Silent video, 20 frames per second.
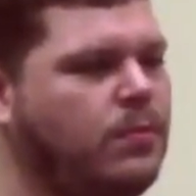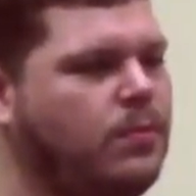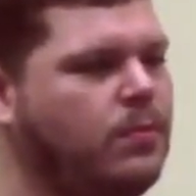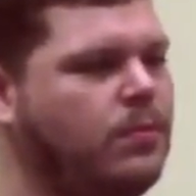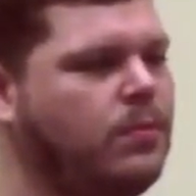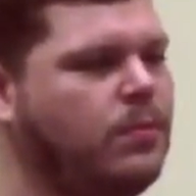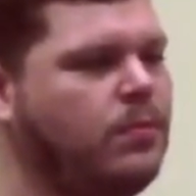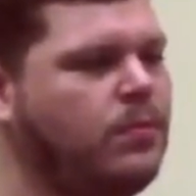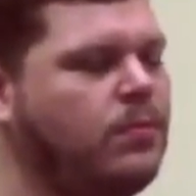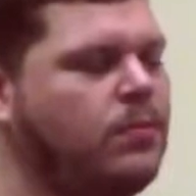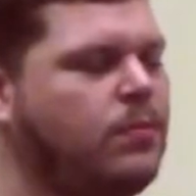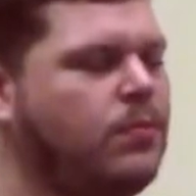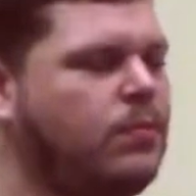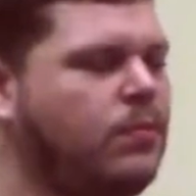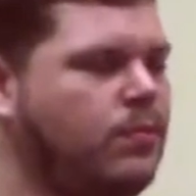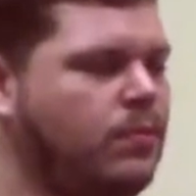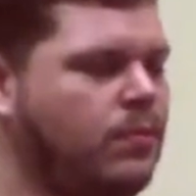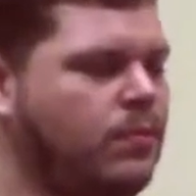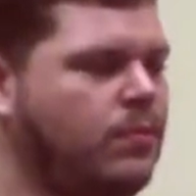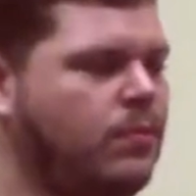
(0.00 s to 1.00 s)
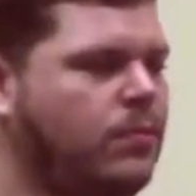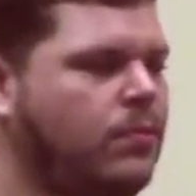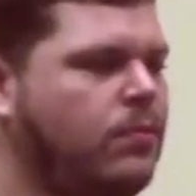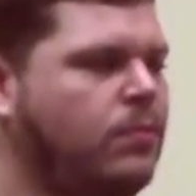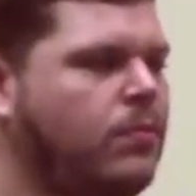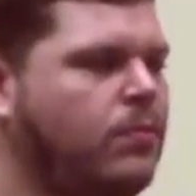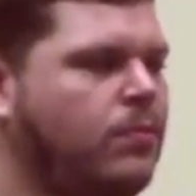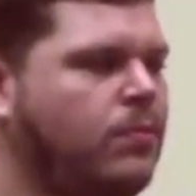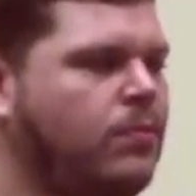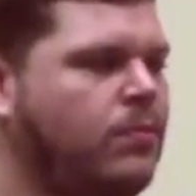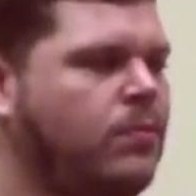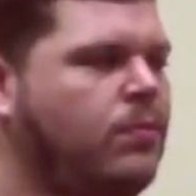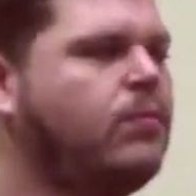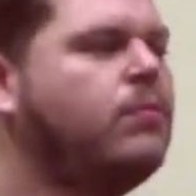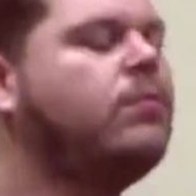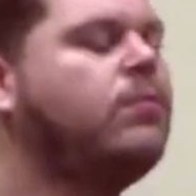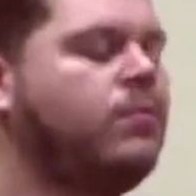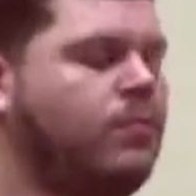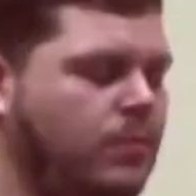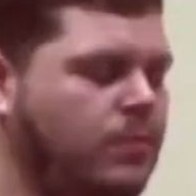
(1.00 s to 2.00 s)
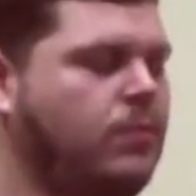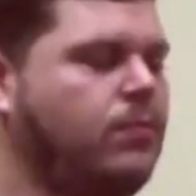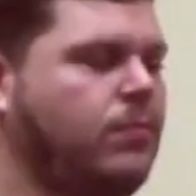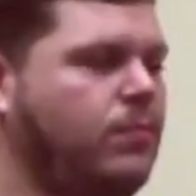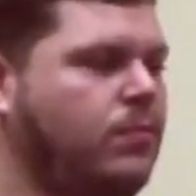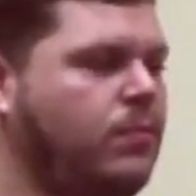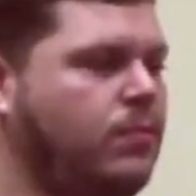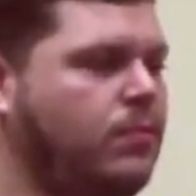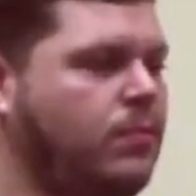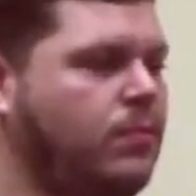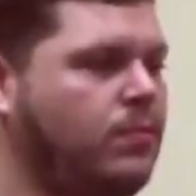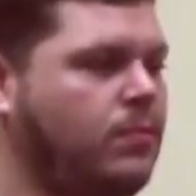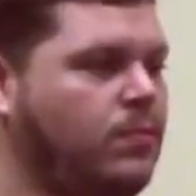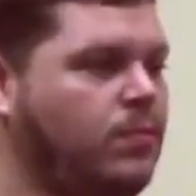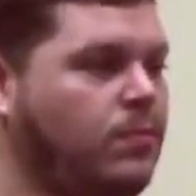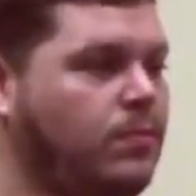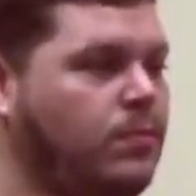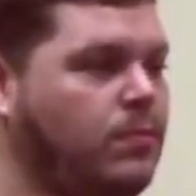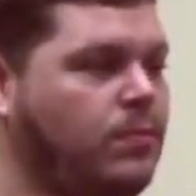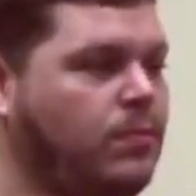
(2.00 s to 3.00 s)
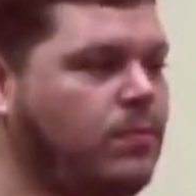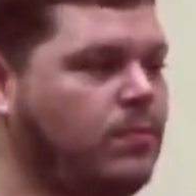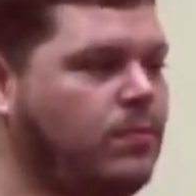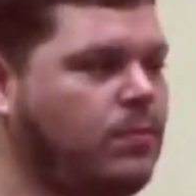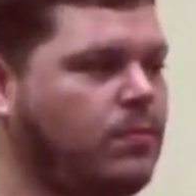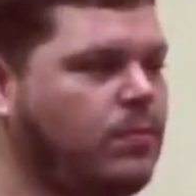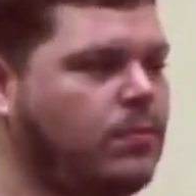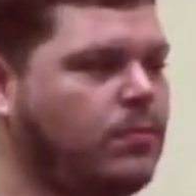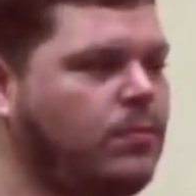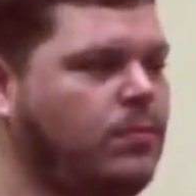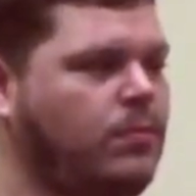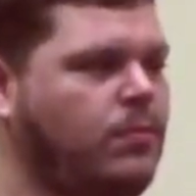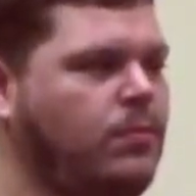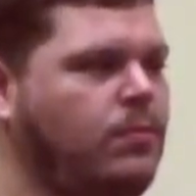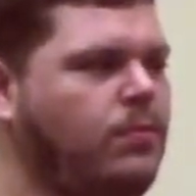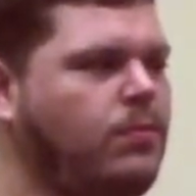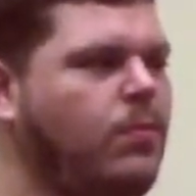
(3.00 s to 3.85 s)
(not speaking)